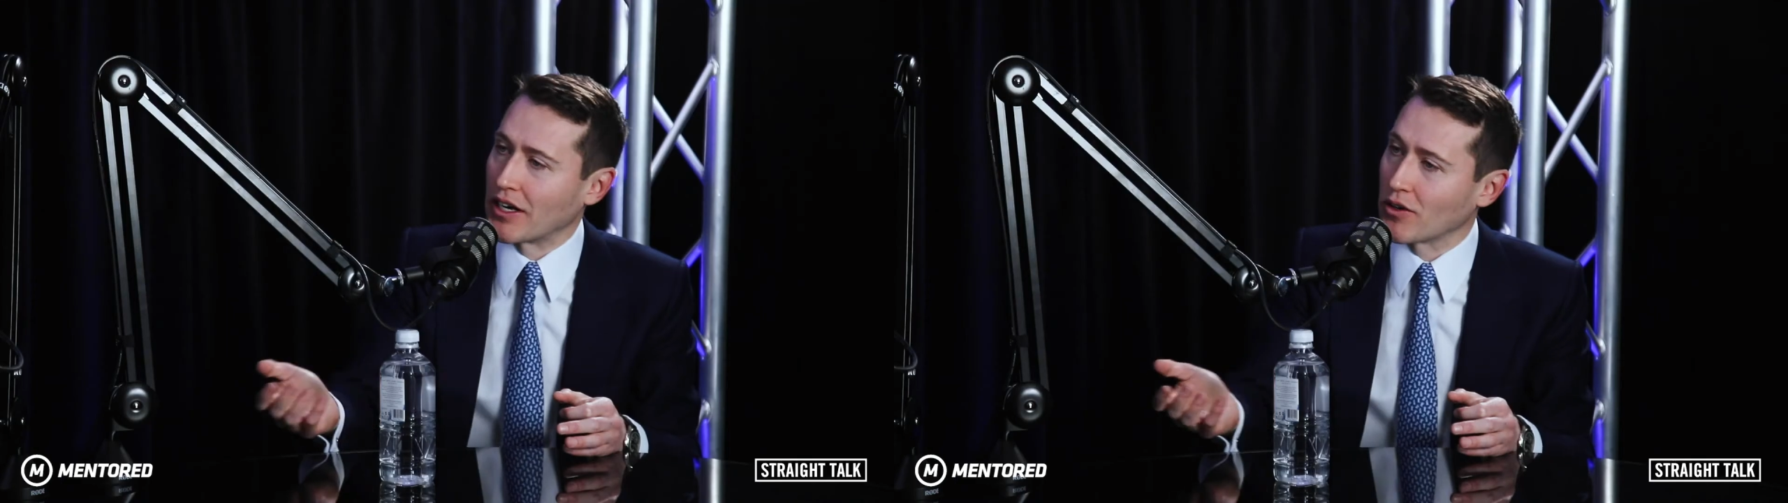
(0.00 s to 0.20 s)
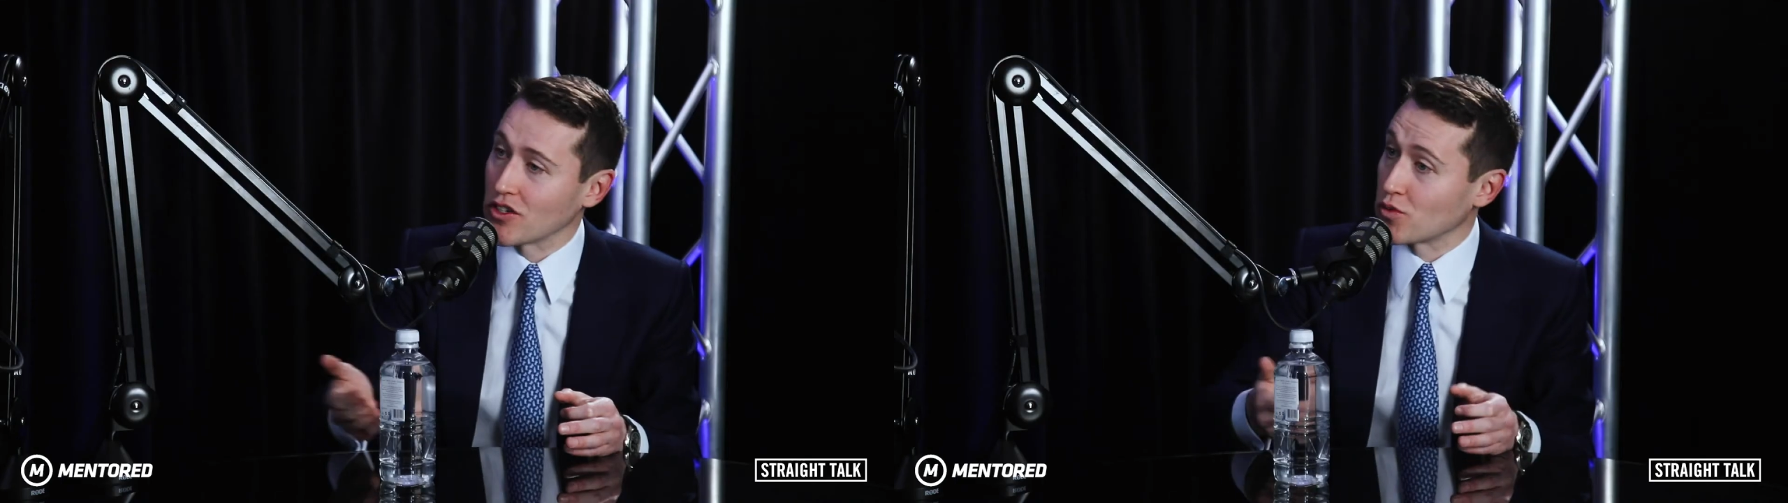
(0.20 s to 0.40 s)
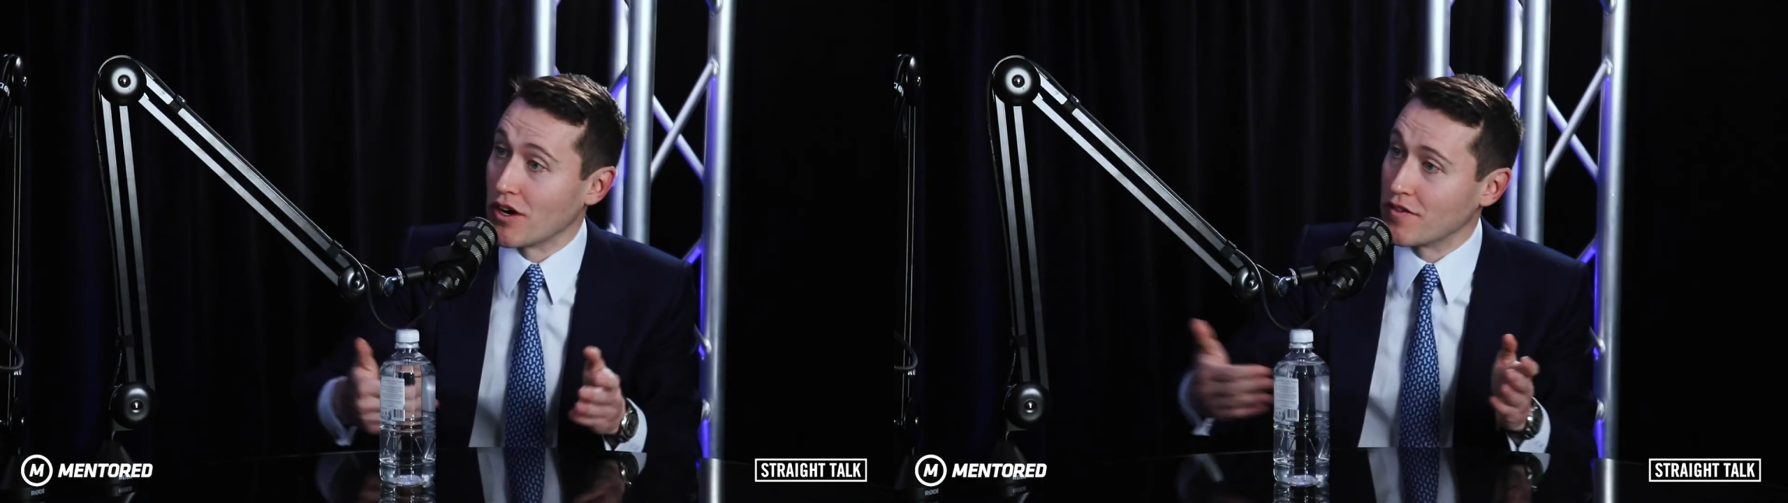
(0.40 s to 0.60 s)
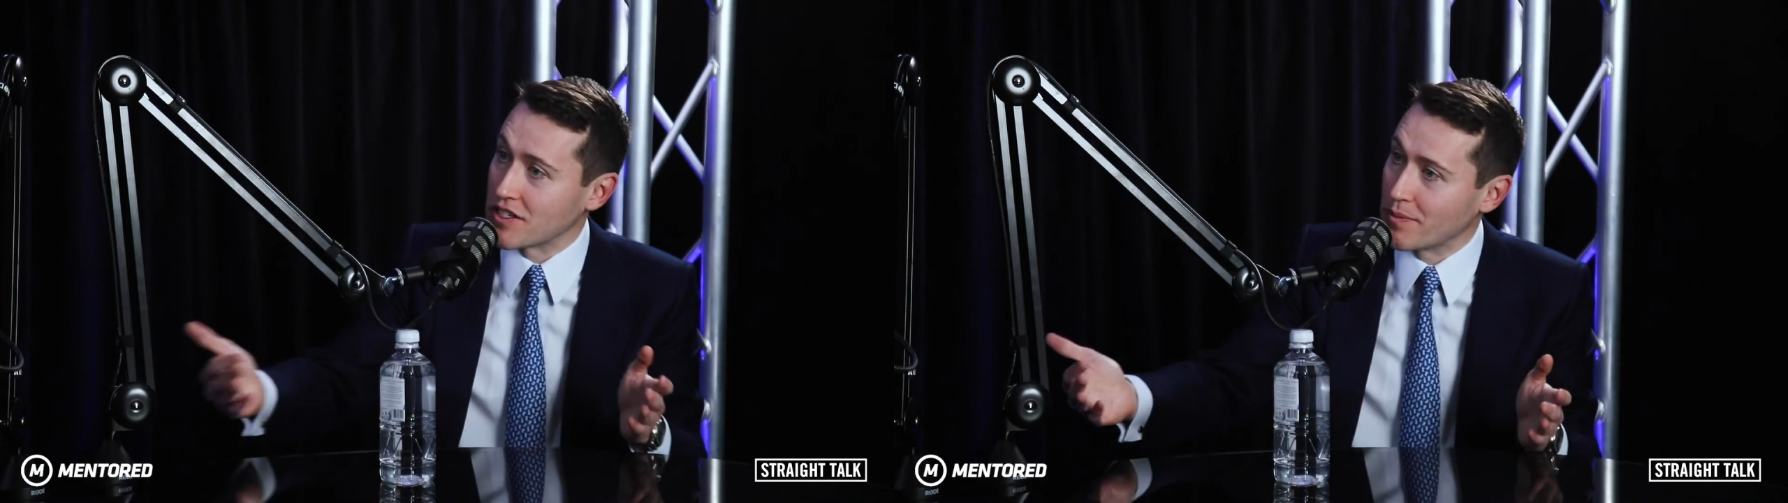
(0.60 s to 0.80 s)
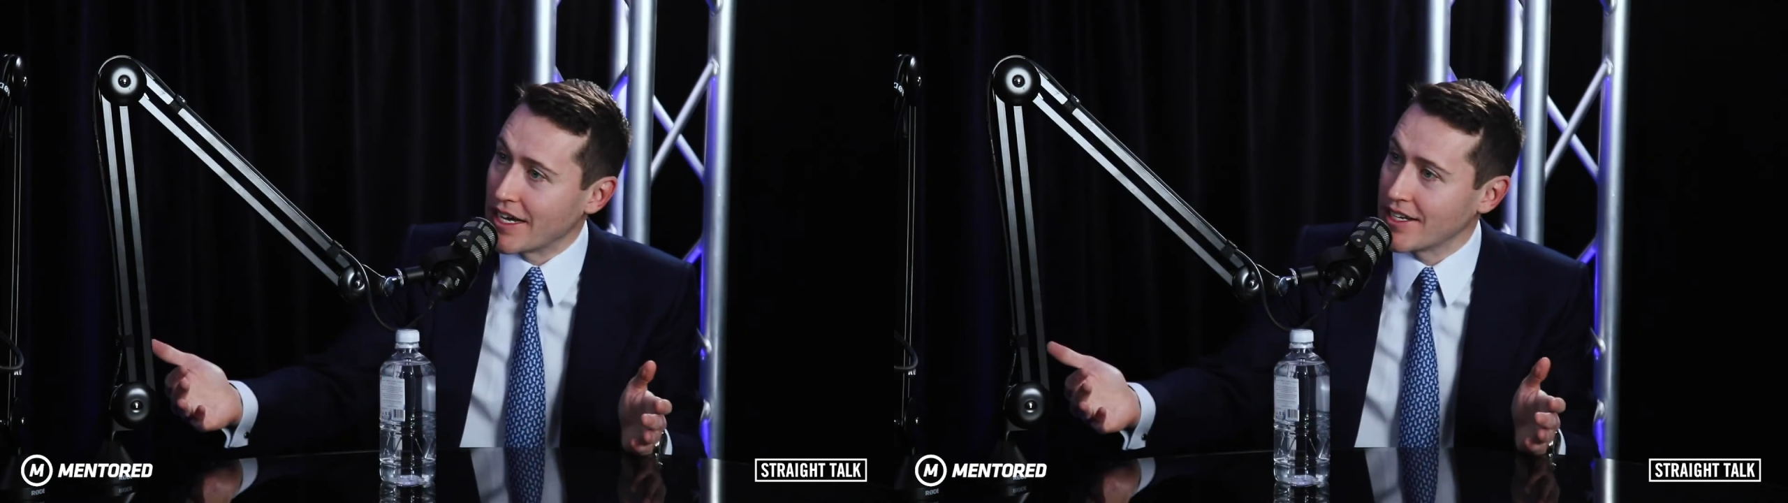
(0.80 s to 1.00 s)
bet across
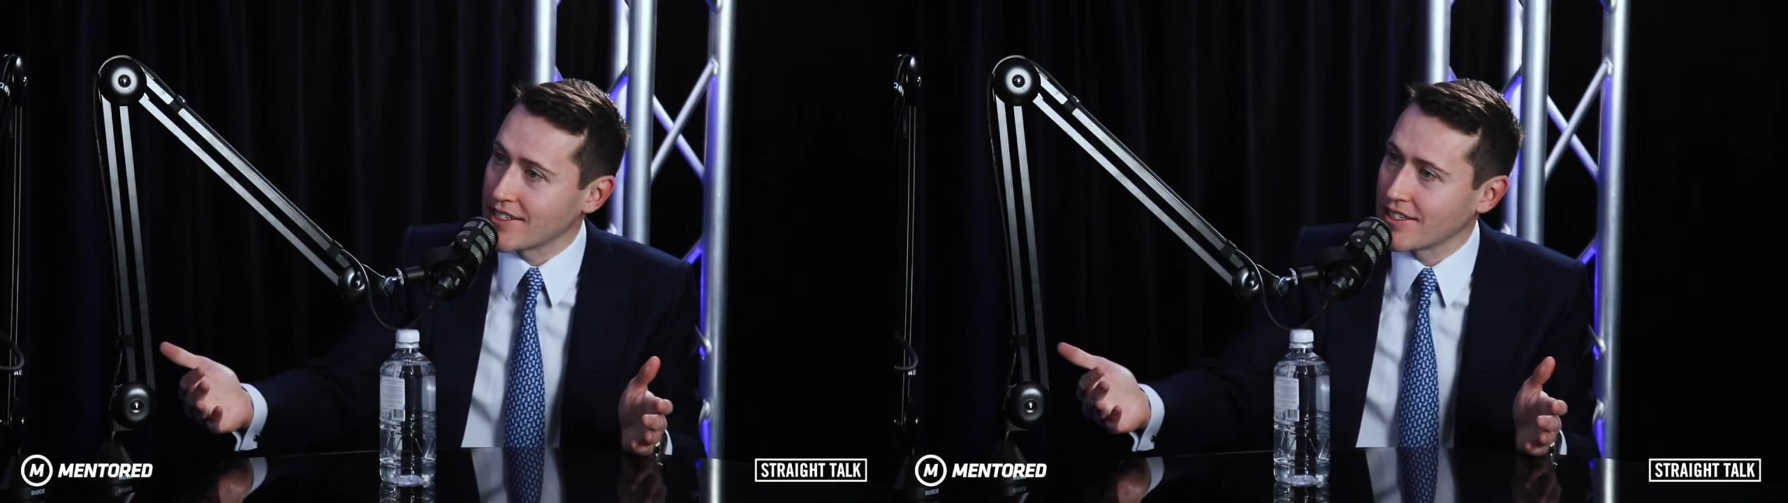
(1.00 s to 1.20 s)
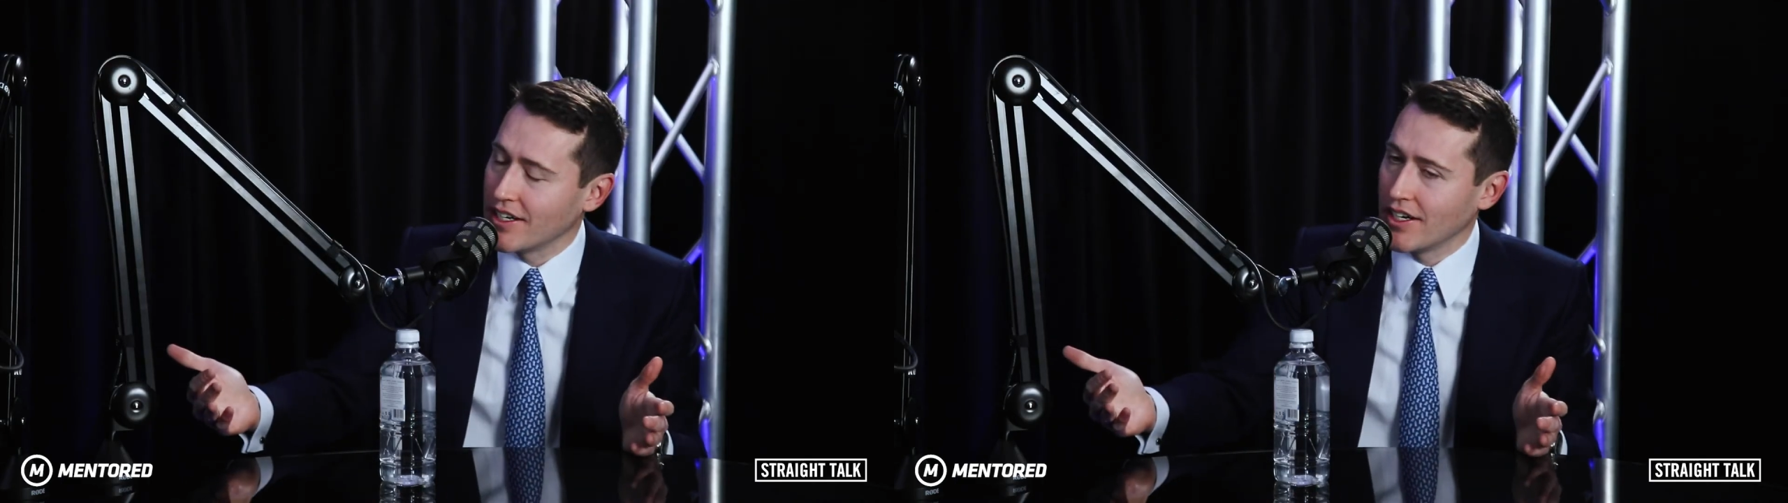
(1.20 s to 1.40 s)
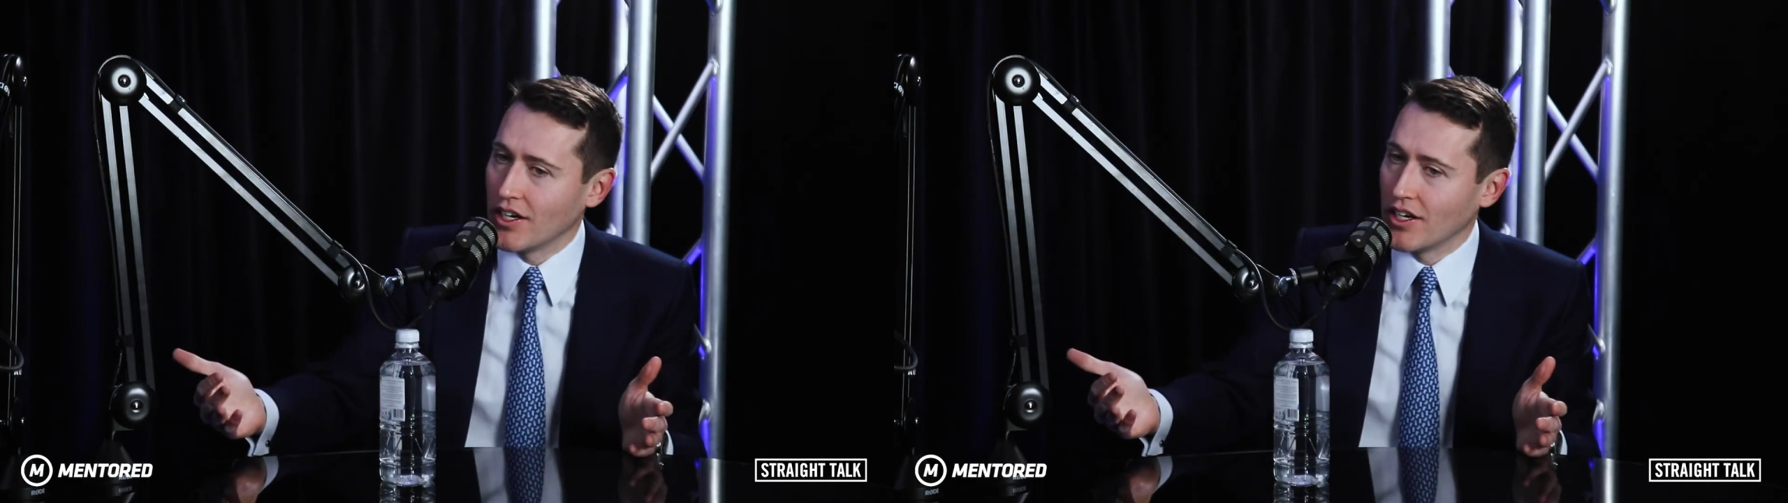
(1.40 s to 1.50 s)
wherever's the best,